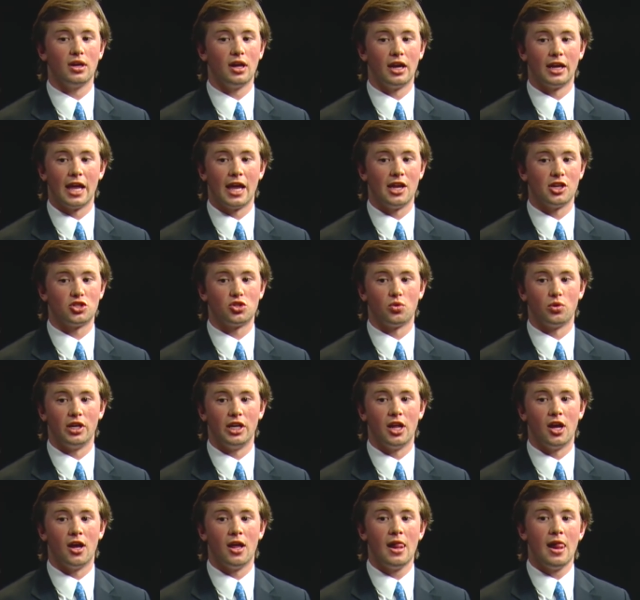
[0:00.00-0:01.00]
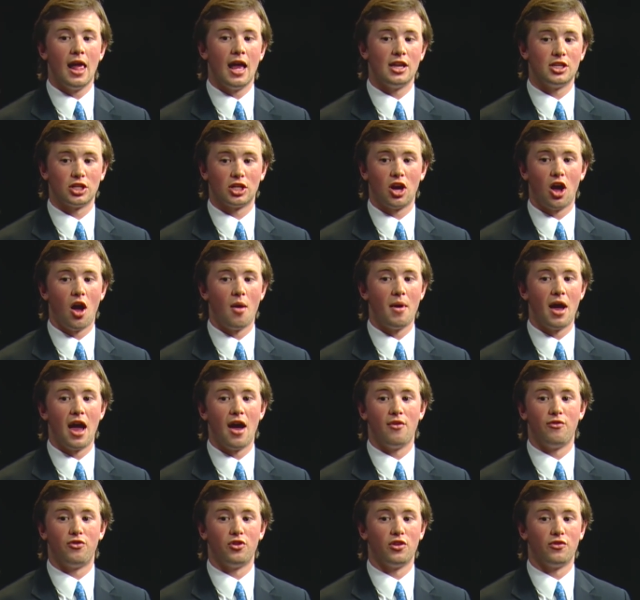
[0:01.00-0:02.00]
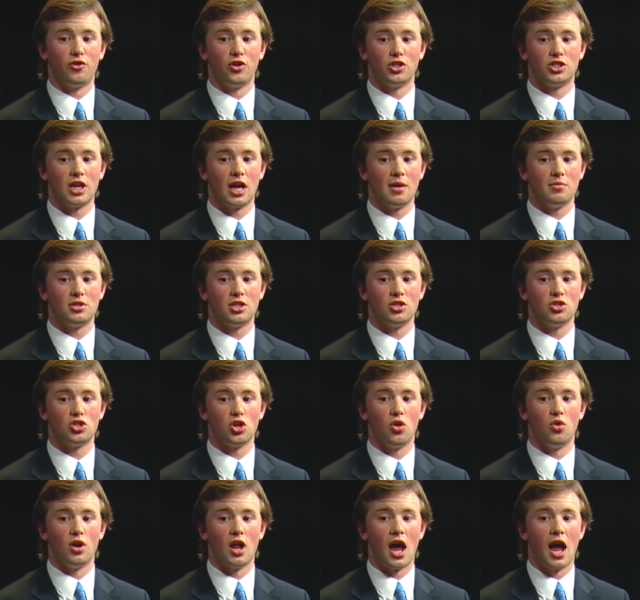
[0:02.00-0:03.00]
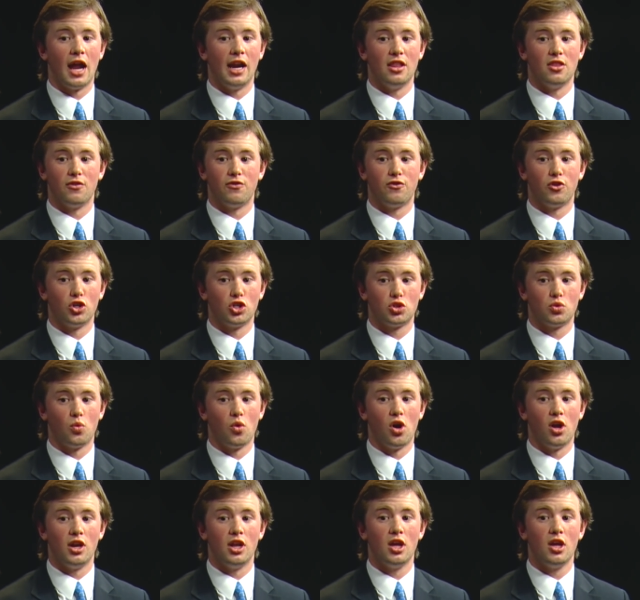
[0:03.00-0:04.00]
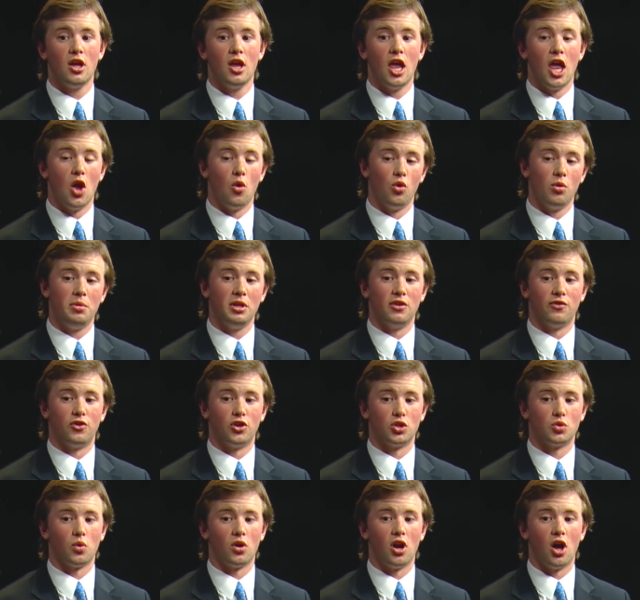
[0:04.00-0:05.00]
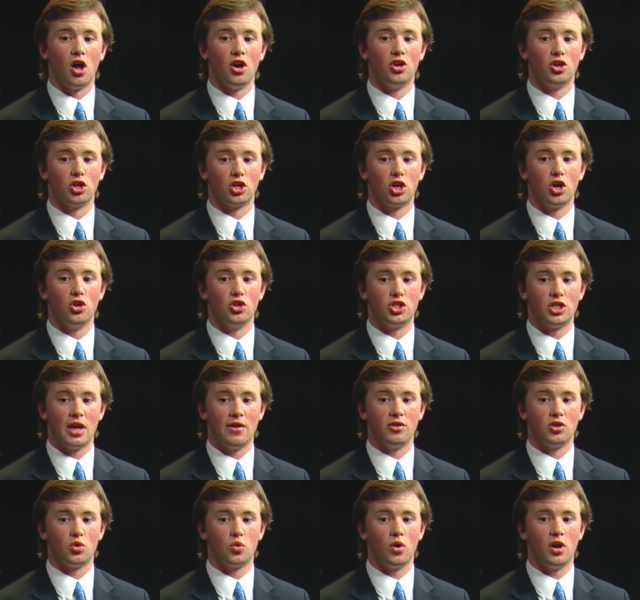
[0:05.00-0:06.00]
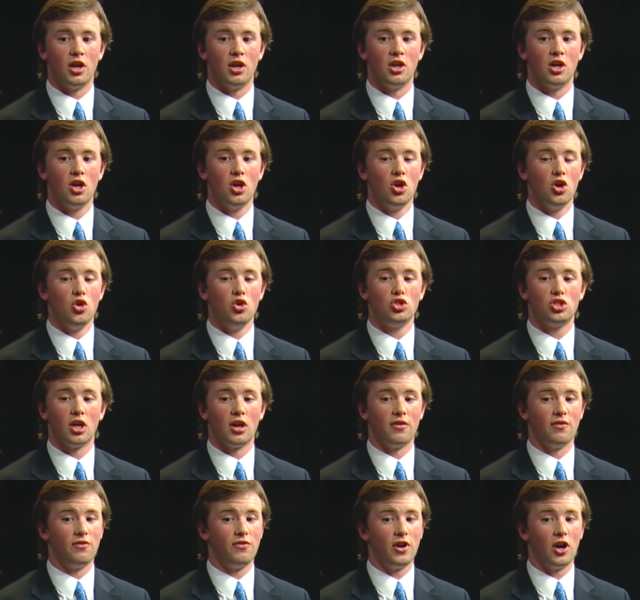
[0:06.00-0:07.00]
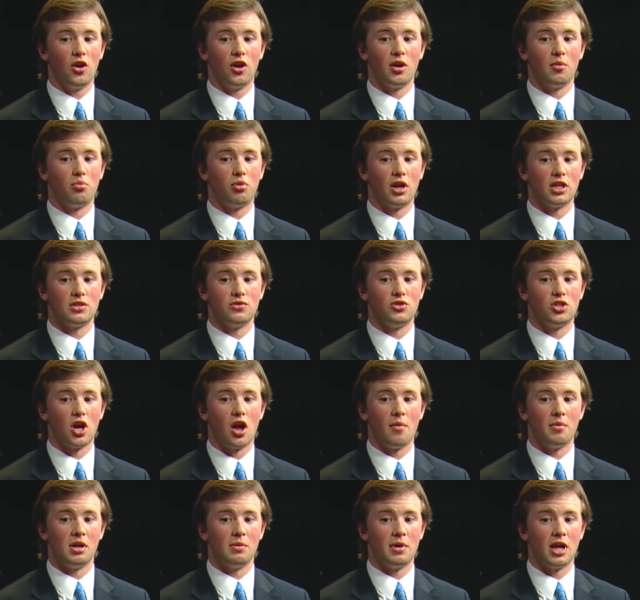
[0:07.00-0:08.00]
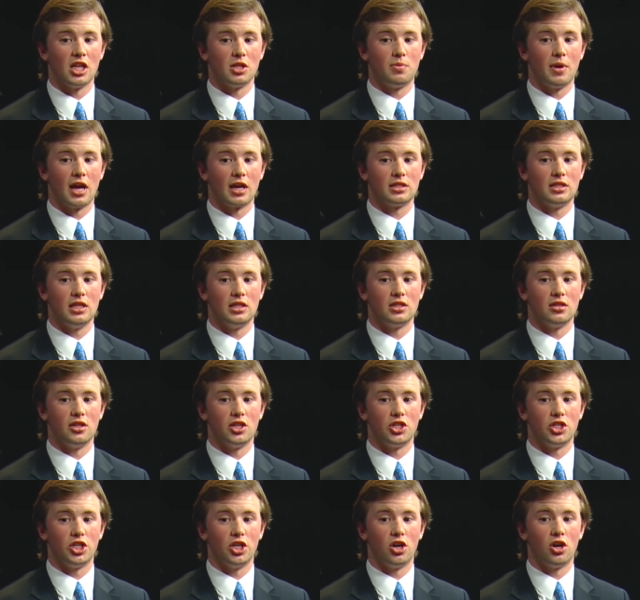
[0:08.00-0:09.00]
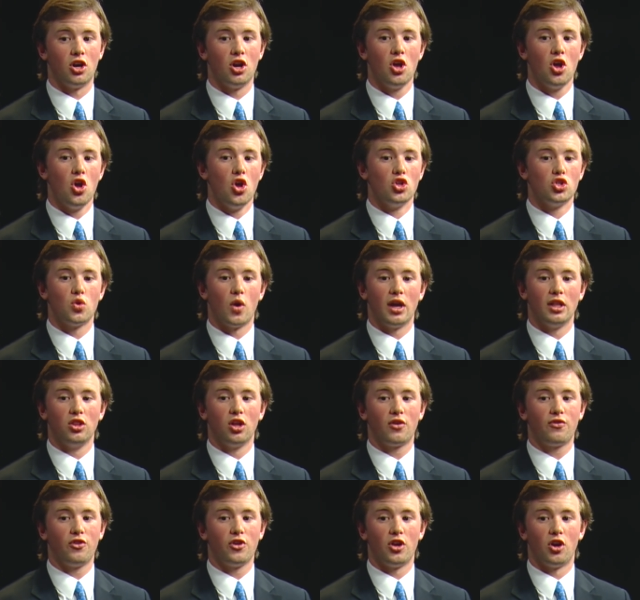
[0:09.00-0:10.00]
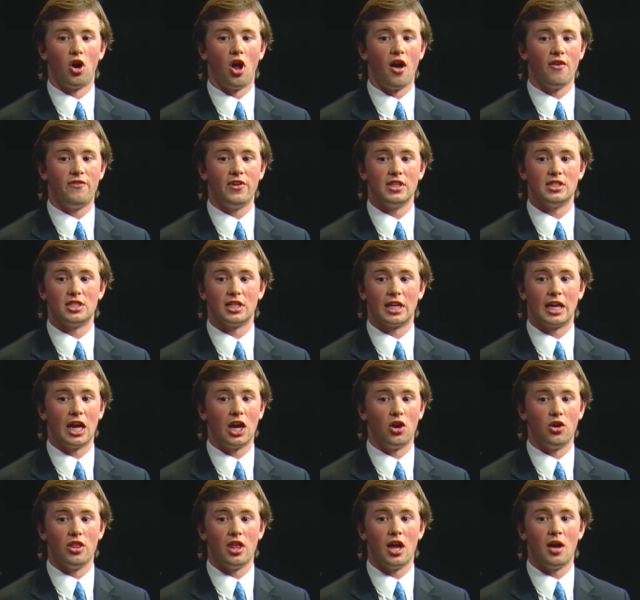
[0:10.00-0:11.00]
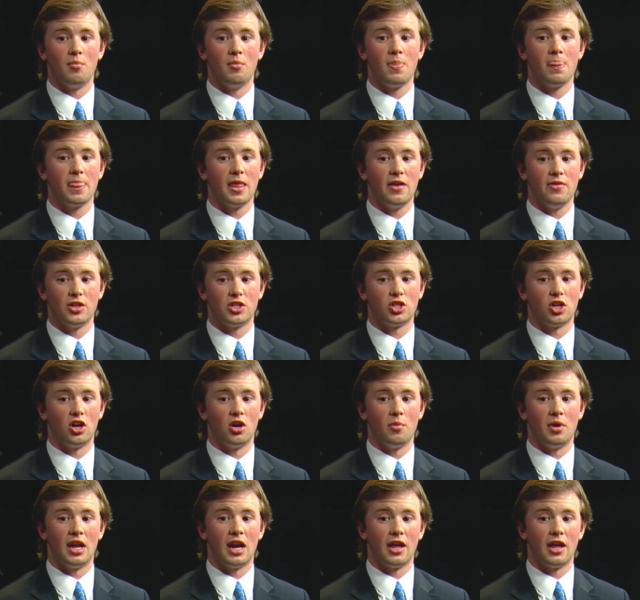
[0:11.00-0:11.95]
Agganis Arena and to ComAv for the first time since '09. And it would be the first one under Coach David Quinn, who's done a very impressive job in a bounce-back season this year. So I'd look for their offense to carry them in the tournament.